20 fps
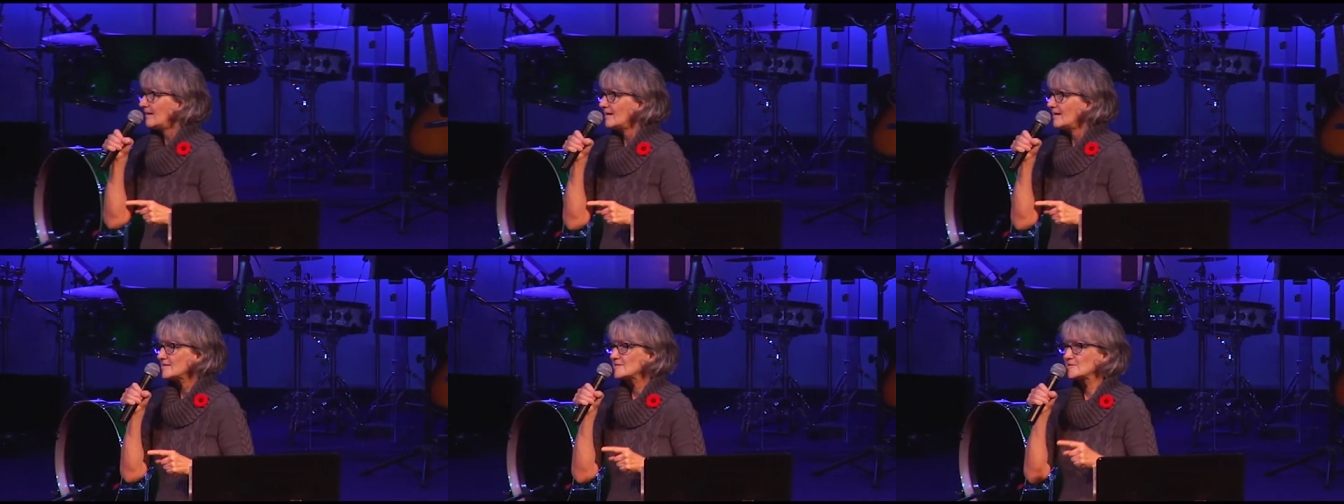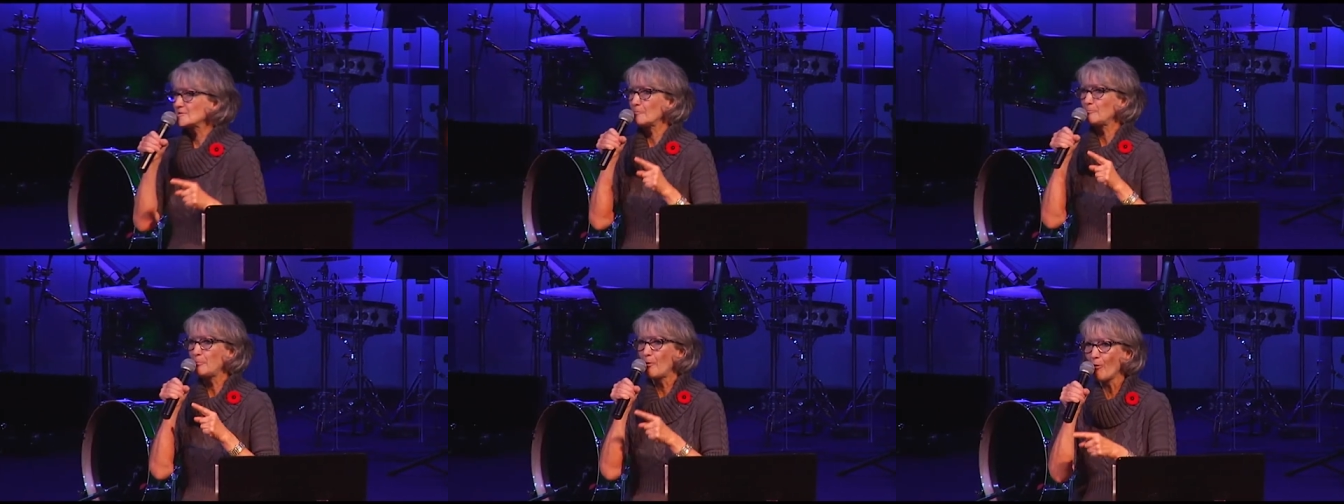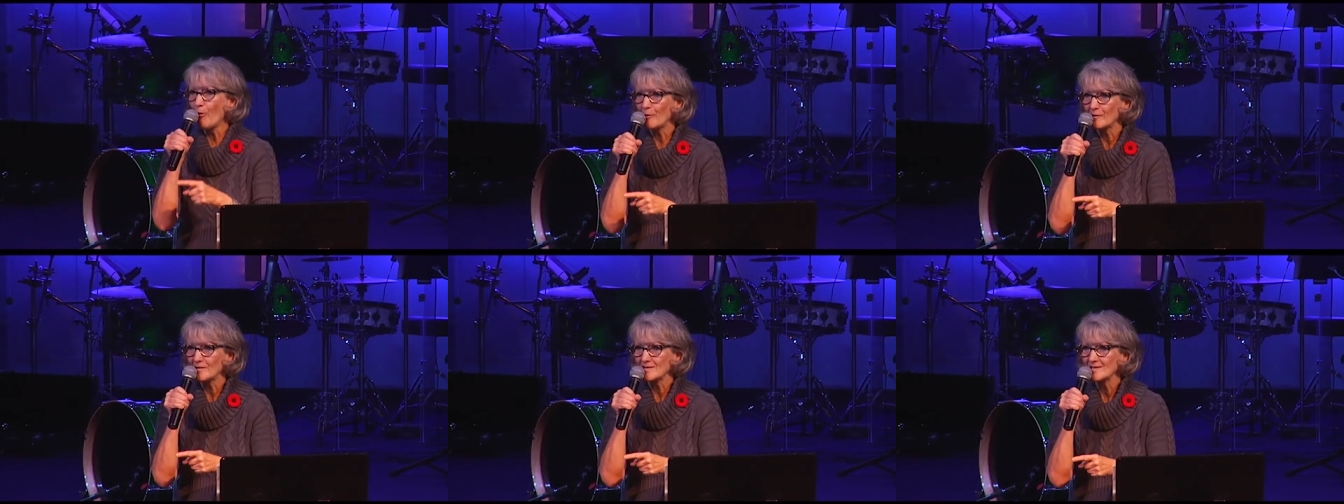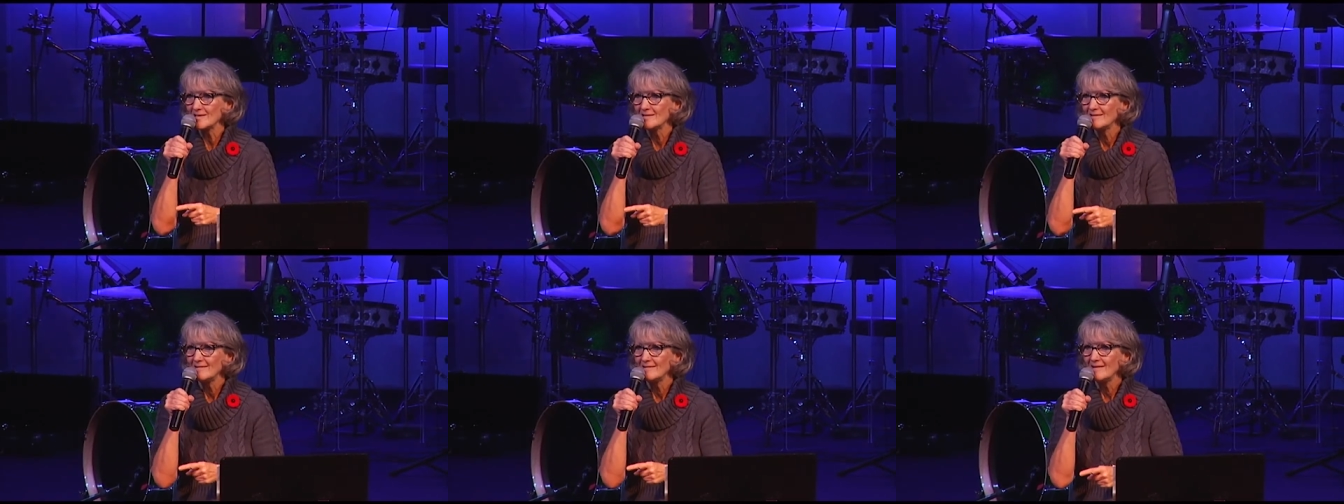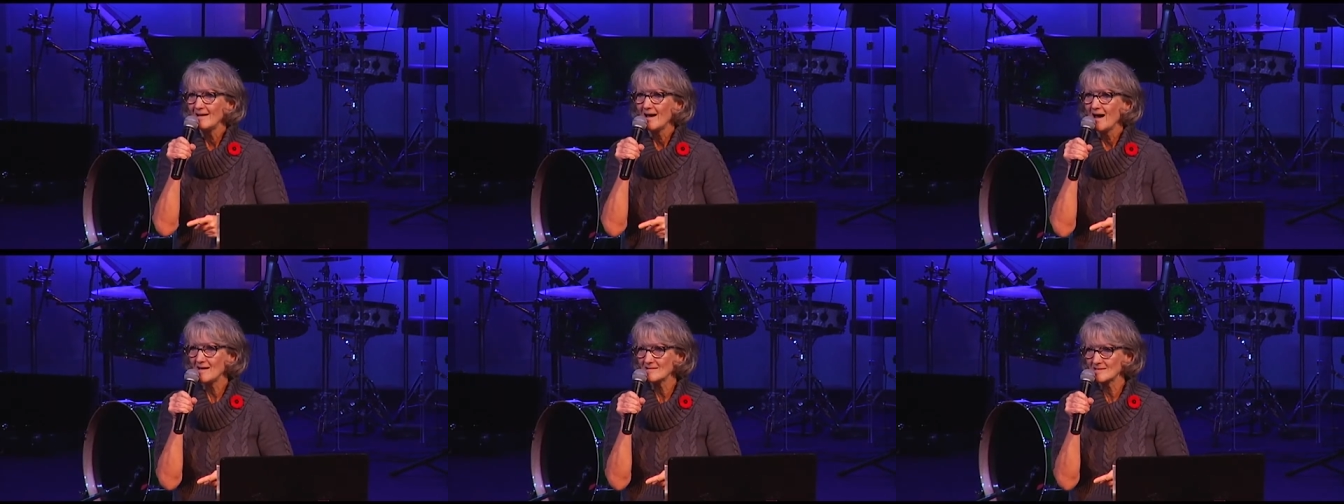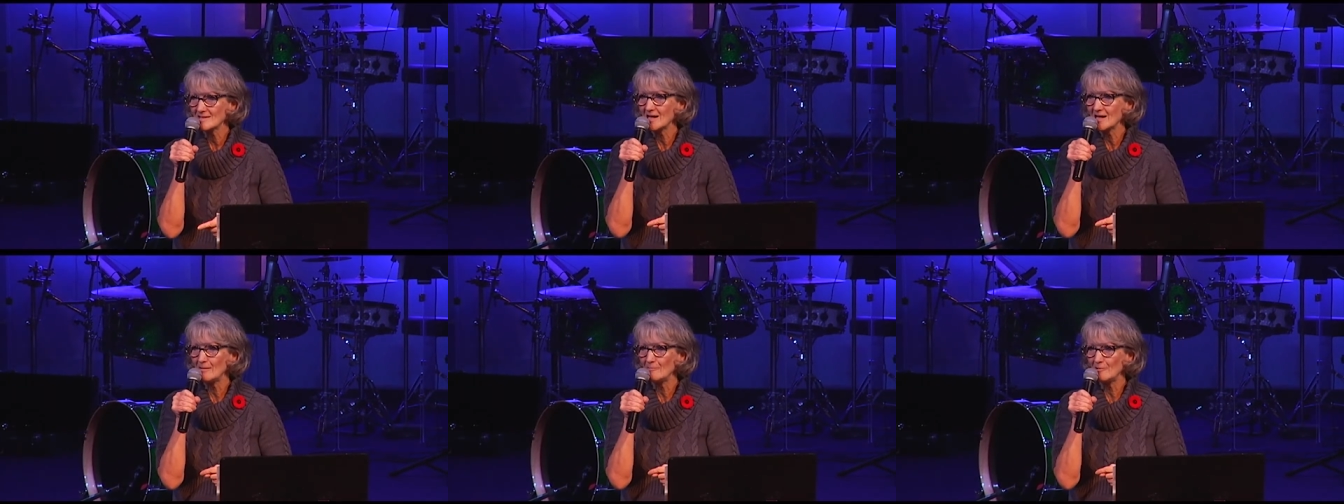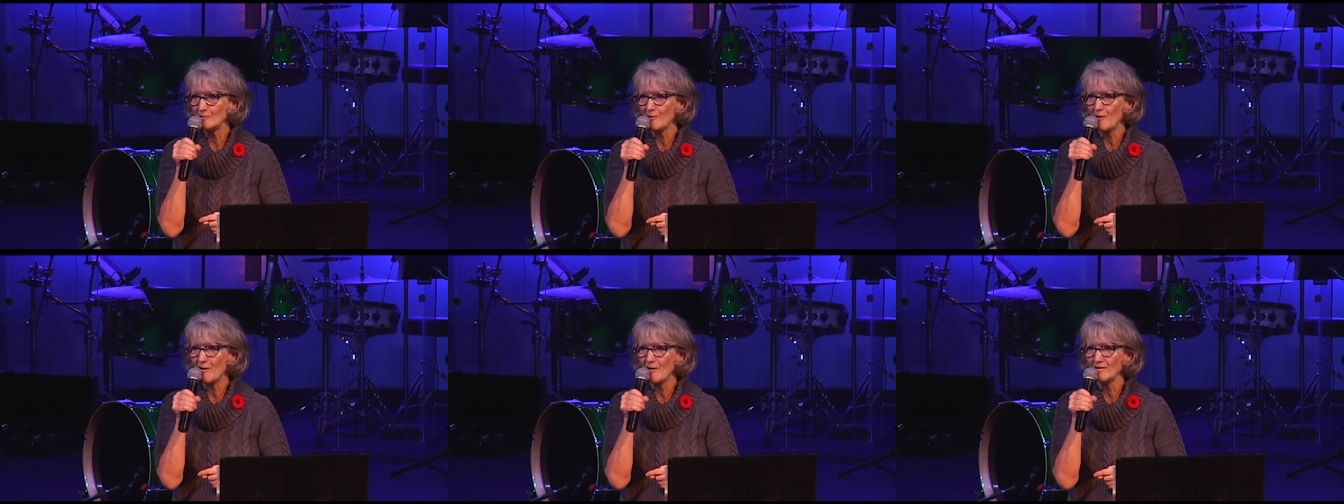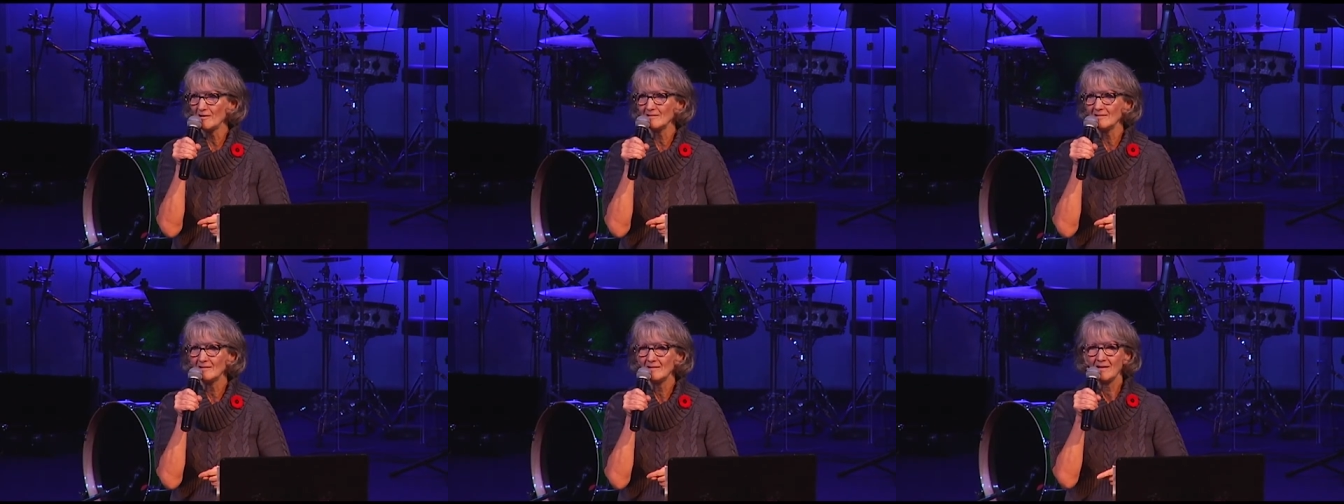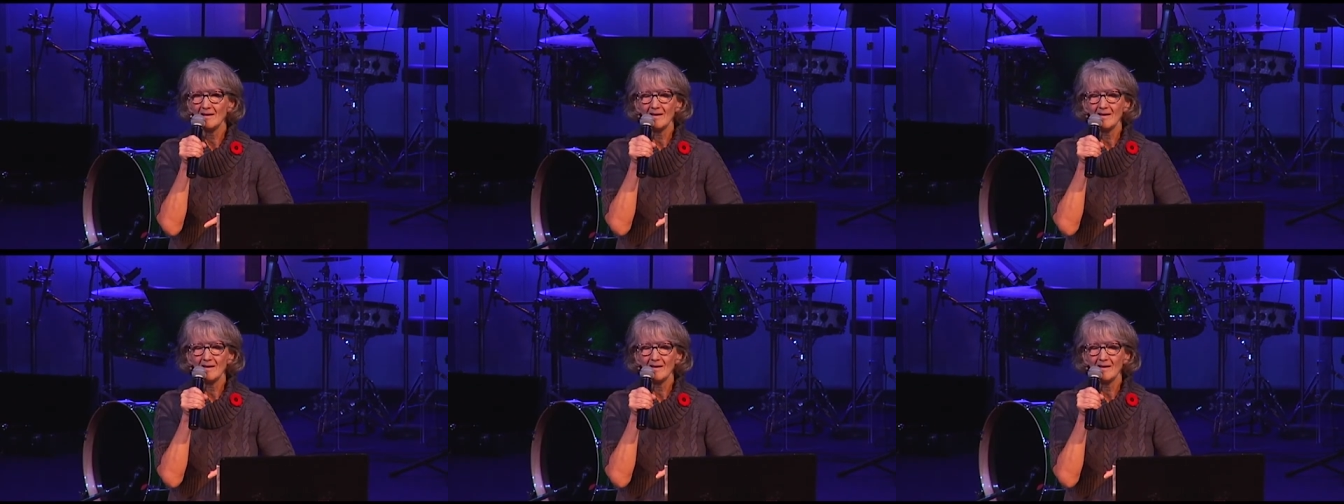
Support had to come along.